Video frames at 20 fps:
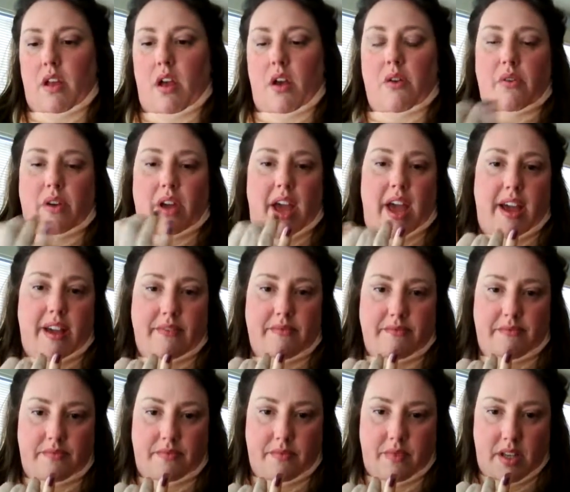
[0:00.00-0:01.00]
Okay.
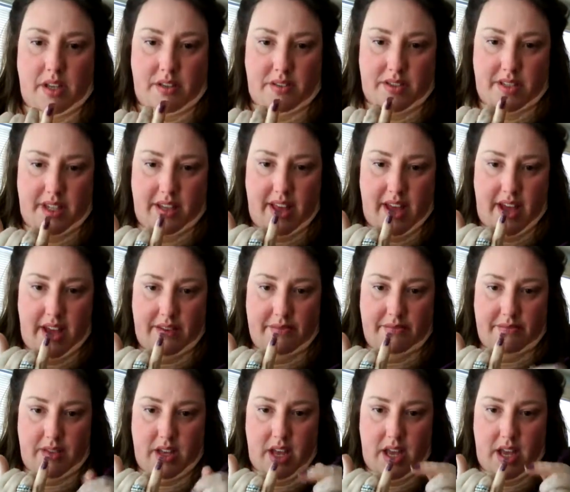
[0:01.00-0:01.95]
You see that?